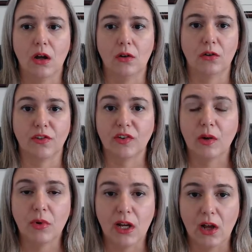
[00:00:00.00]
or for
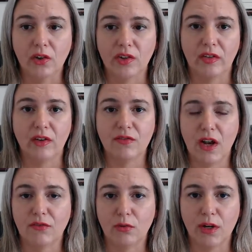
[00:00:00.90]
someone else, and they've
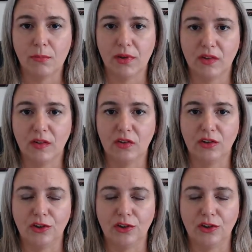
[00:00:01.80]
never run a business,